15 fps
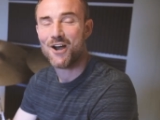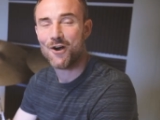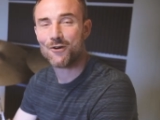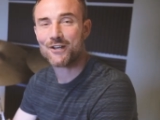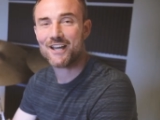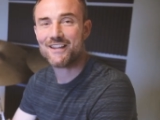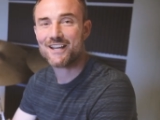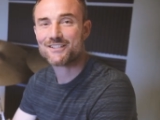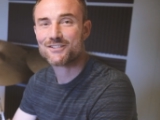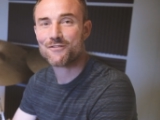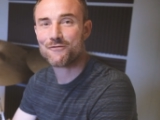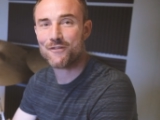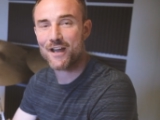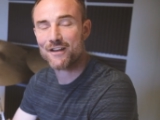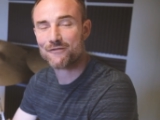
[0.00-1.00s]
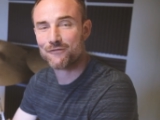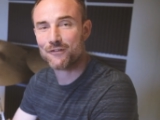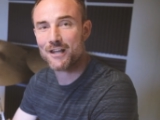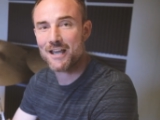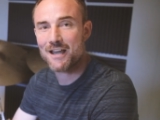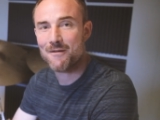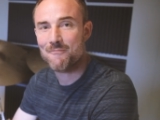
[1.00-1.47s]
Okay, that's the fat
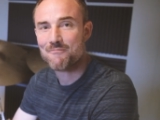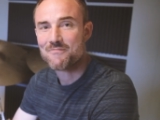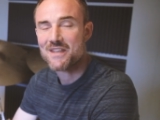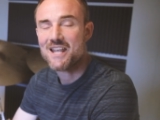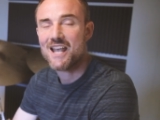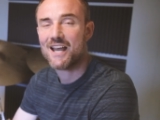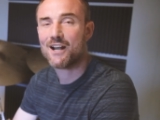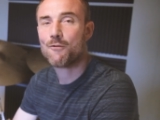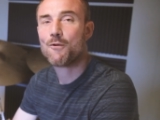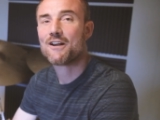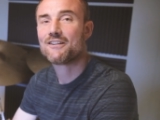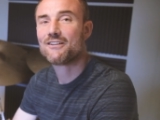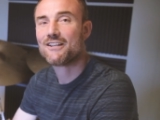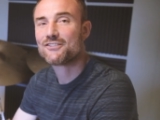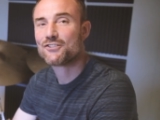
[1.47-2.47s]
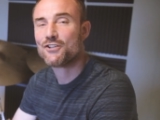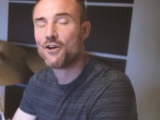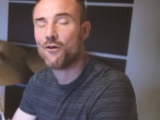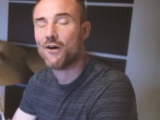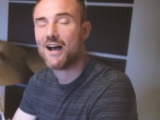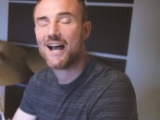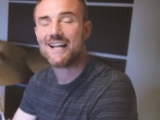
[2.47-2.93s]
flam. And I wanted to let you
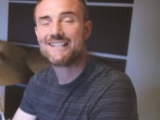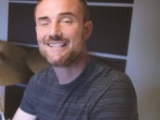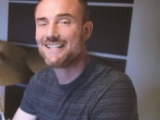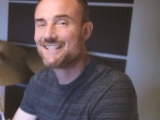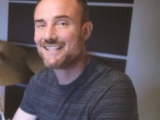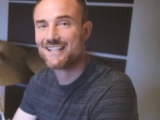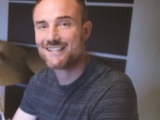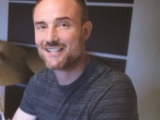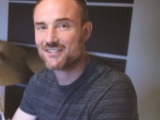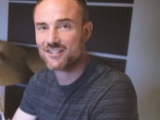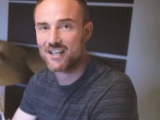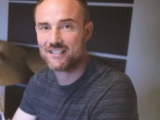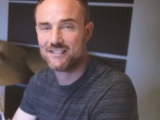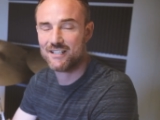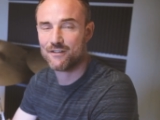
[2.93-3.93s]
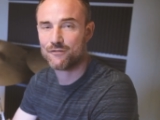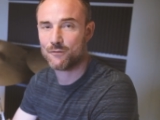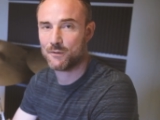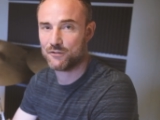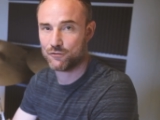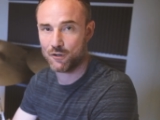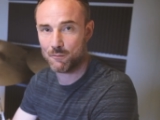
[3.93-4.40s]
know, I didn't get this idea from
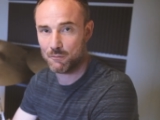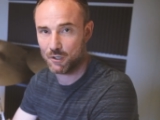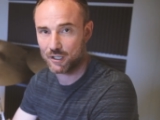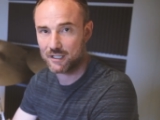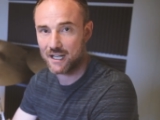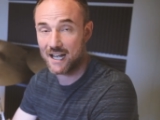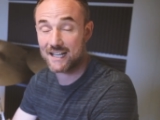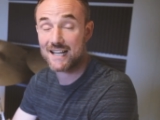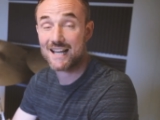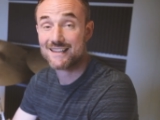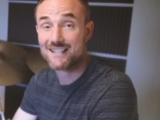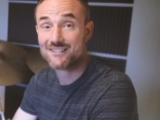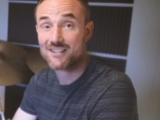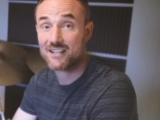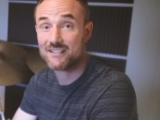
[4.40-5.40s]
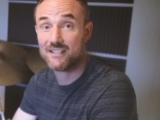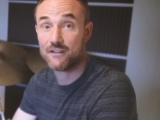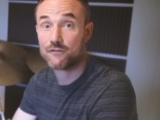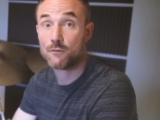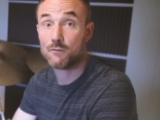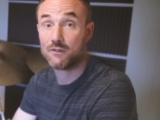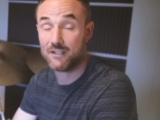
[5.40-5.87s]
a drum book. I got this idea
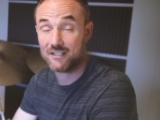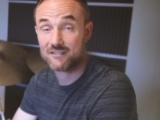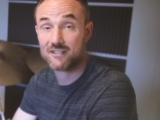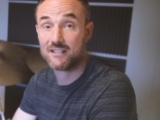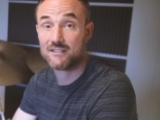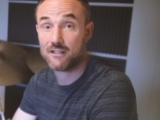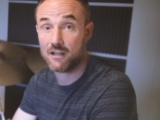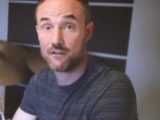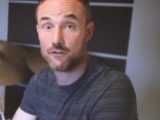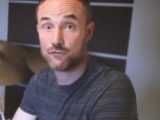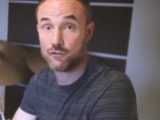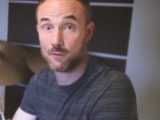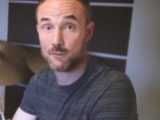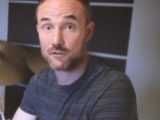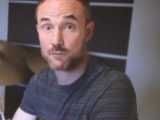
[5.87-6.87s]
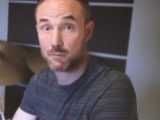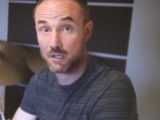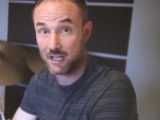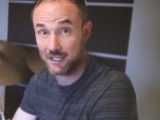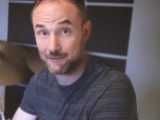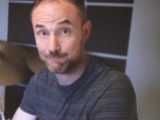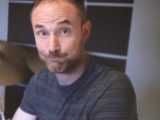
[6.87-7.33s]
from listening to other drummers
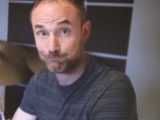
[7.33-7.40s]
play.